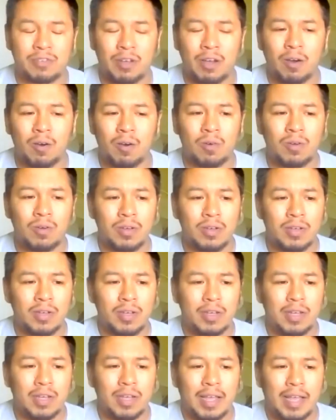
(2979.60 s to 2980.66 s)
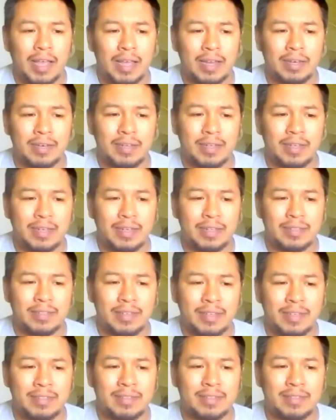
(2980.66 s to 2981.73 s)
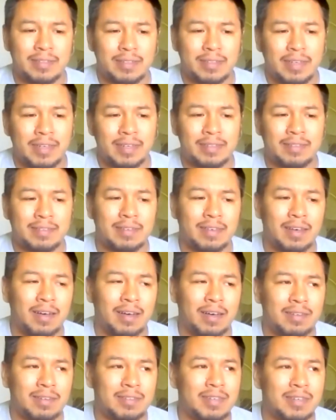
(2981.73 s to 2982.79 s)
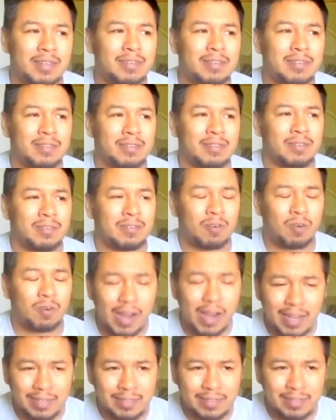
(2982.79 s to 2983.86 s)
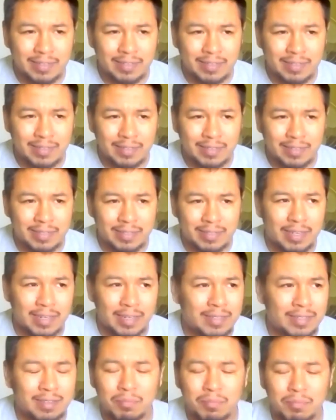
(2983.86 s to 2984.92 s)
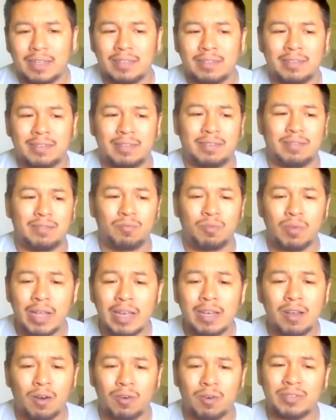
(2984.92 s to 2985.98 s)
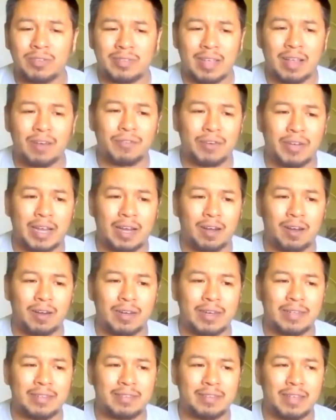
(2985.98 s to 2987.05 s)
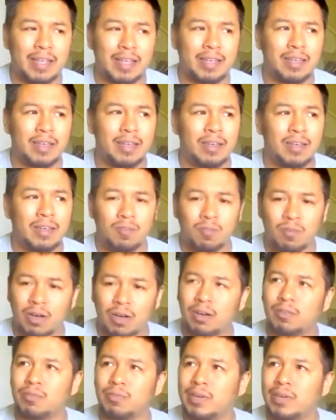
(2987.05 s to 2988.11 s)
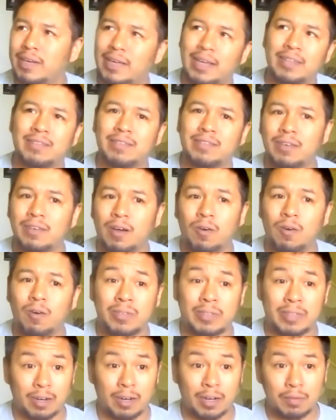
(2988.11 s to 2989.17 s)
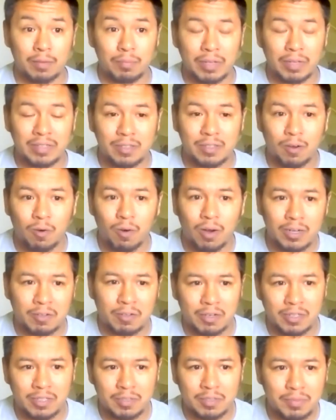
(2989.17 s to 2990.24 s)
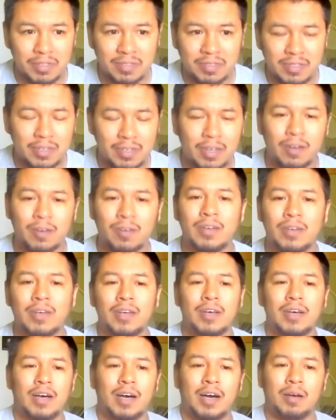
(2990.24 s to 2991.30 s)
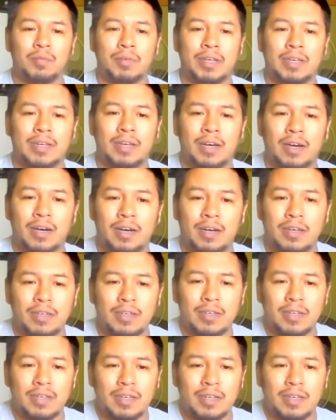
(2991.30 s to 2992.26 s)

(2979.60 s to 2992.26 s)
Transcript: snow, and it, it's it's uh, just crazy. It's something that is we notice every year, and it's like, well, we're gonna get snow. Is there gonna be snow on Christmas? You know, I mean, uh,